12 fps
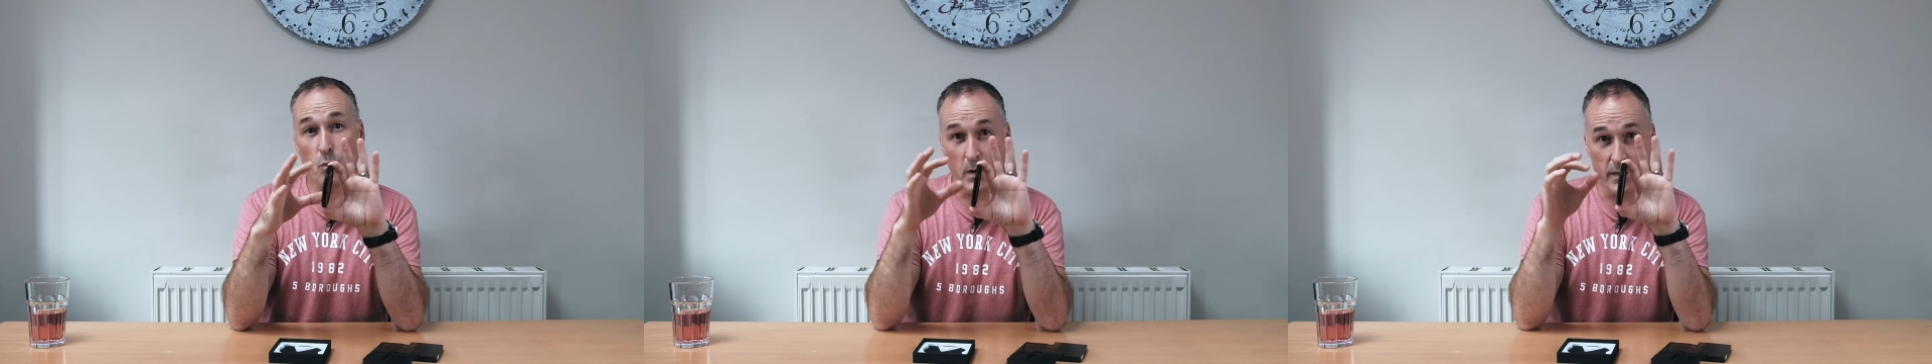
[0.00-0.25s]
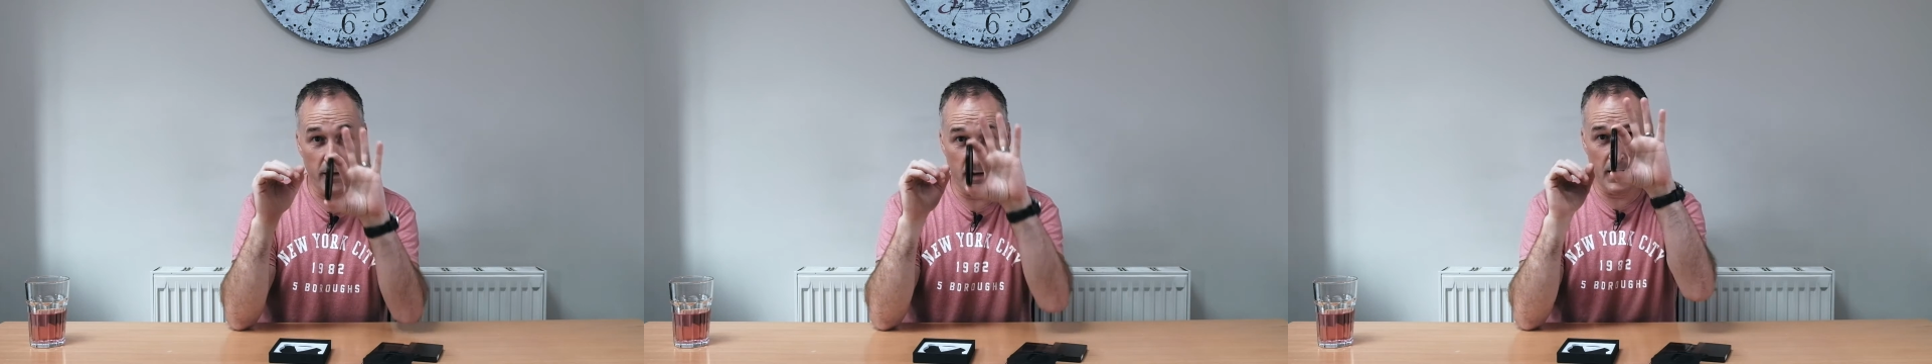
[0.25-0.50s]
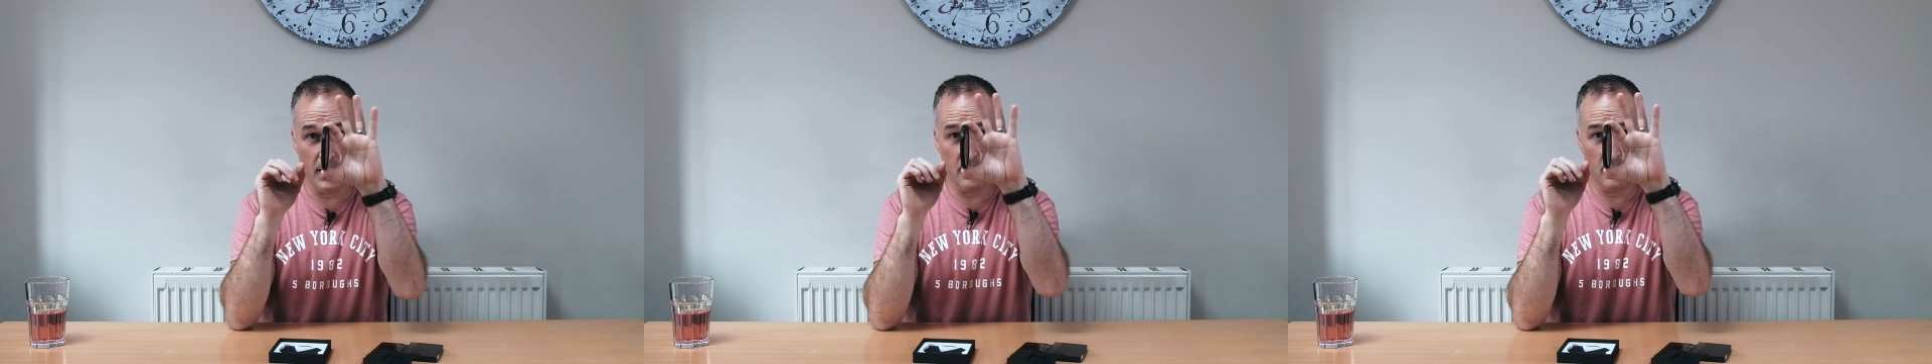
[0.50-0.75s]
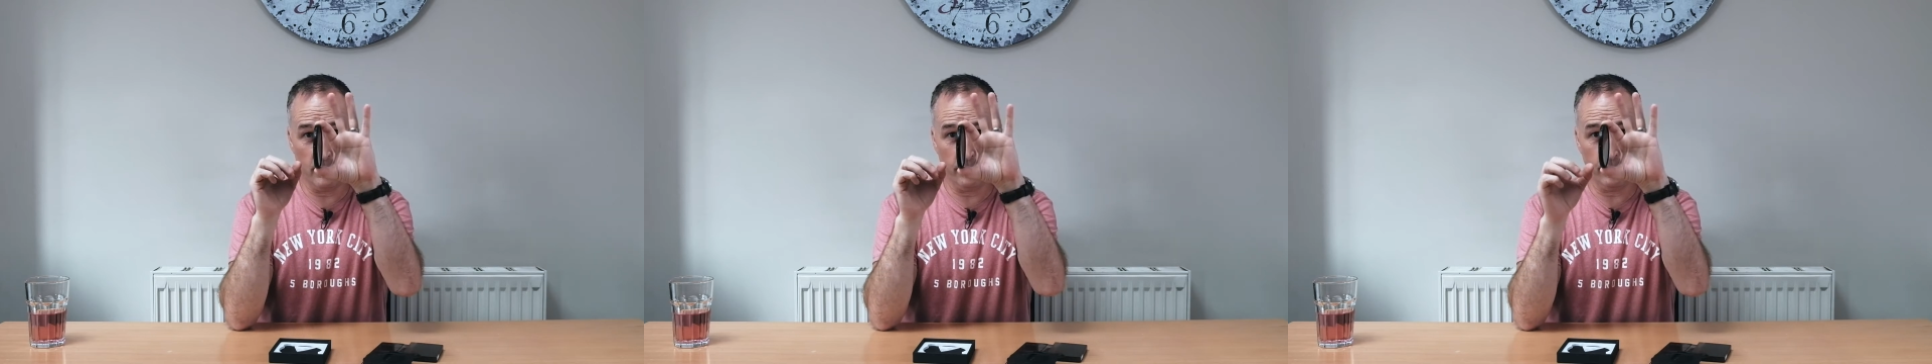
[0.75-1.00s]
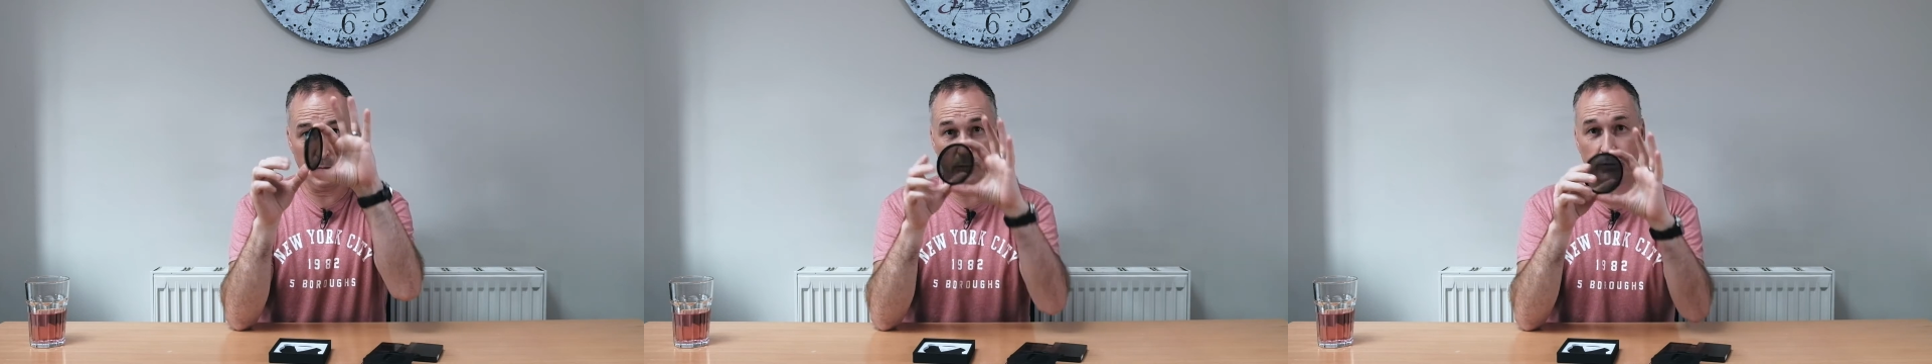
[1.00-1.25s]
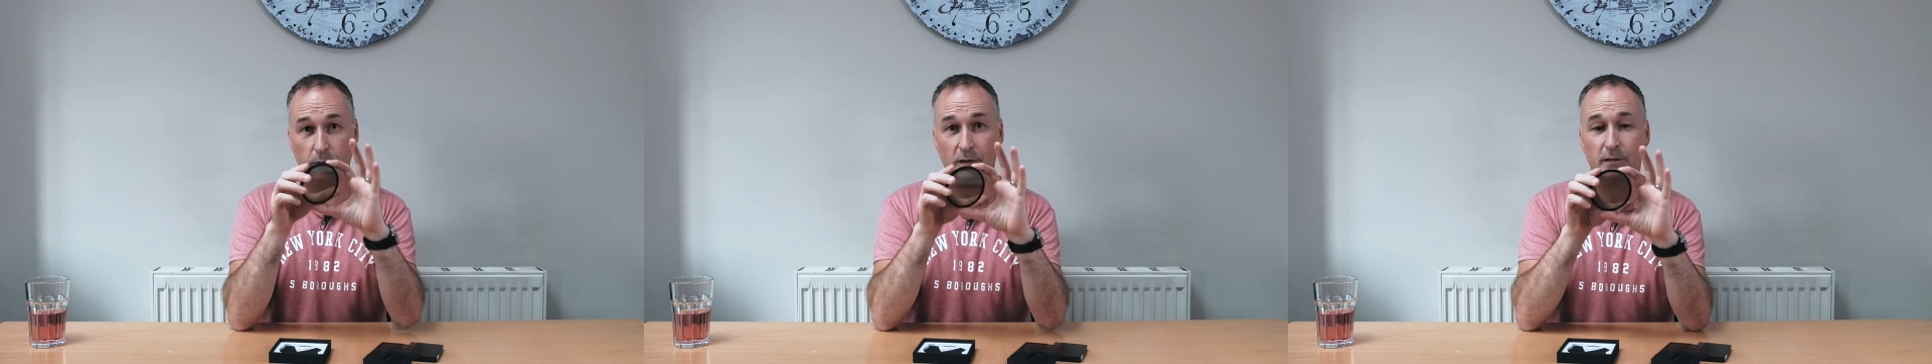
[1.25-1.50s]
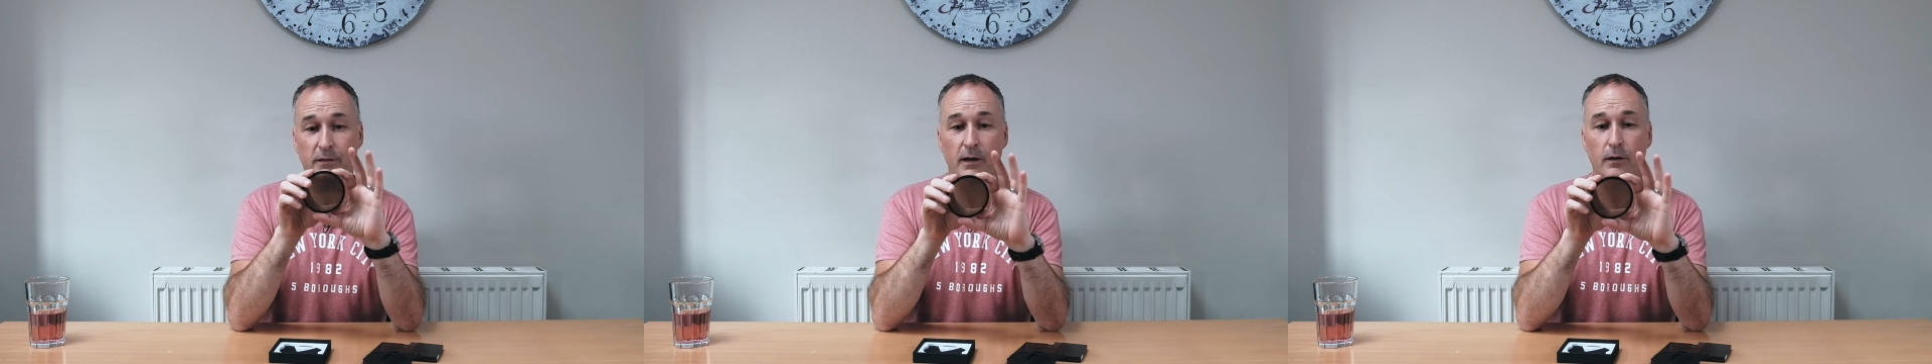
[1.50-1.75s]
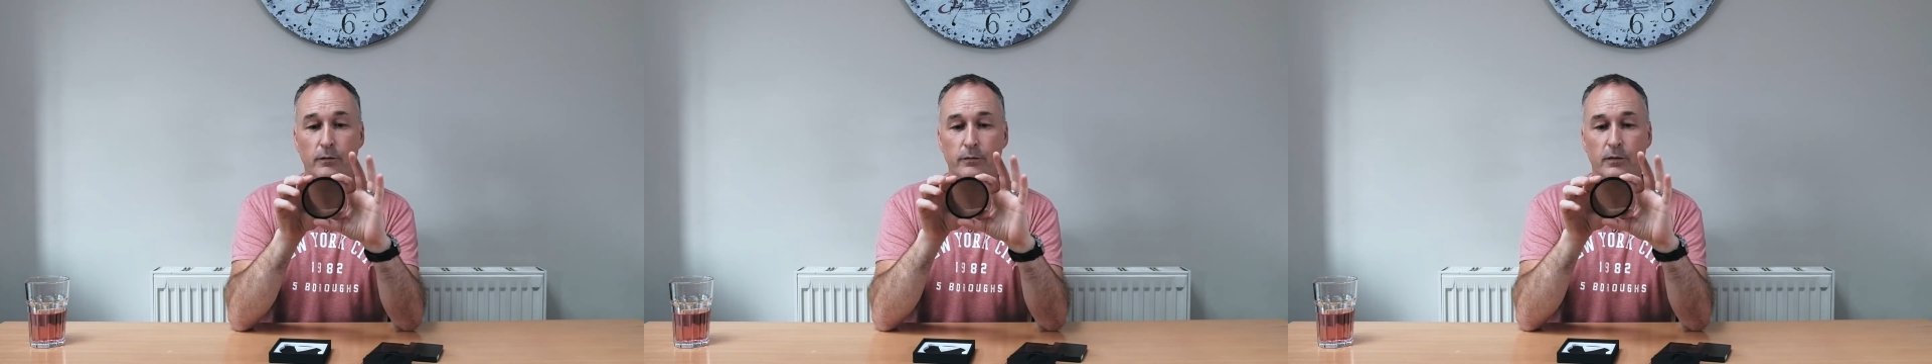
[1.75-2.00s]
within the filter
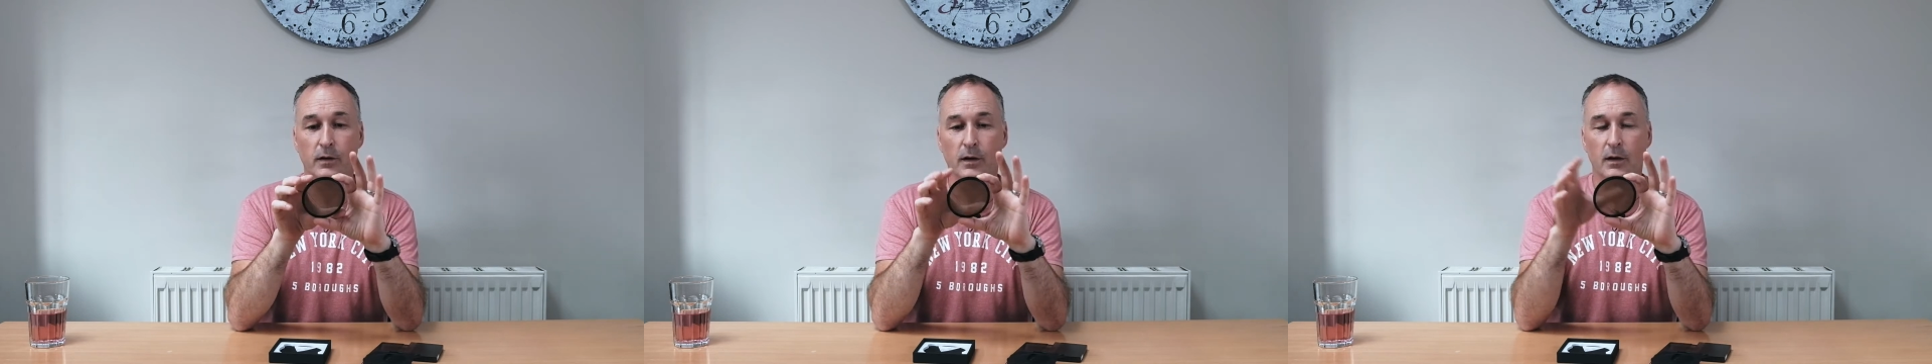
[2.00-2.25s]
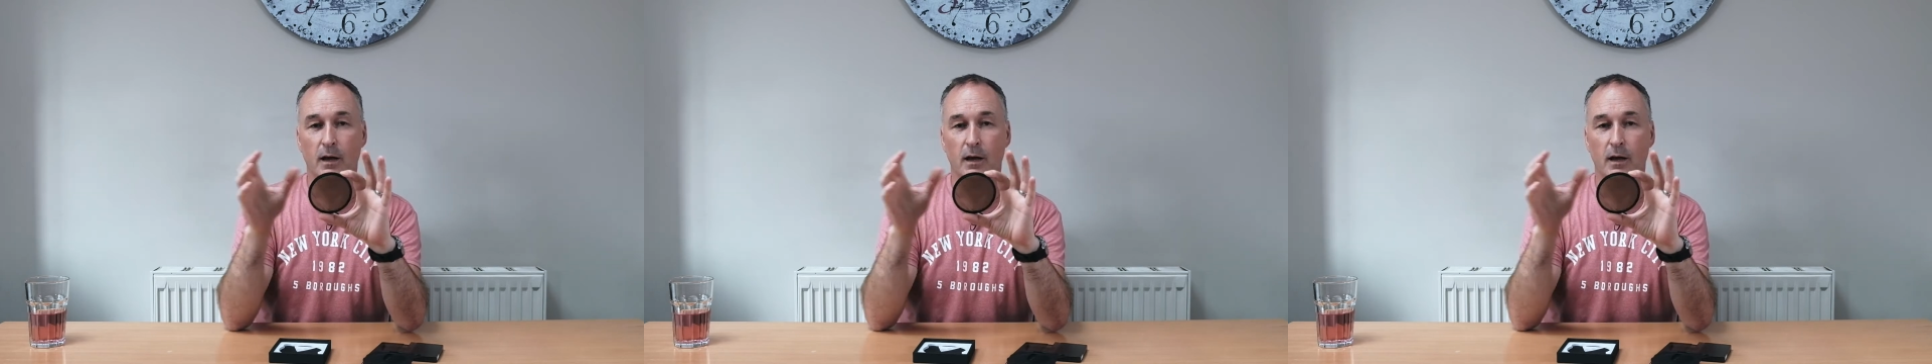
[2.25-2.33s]
itself.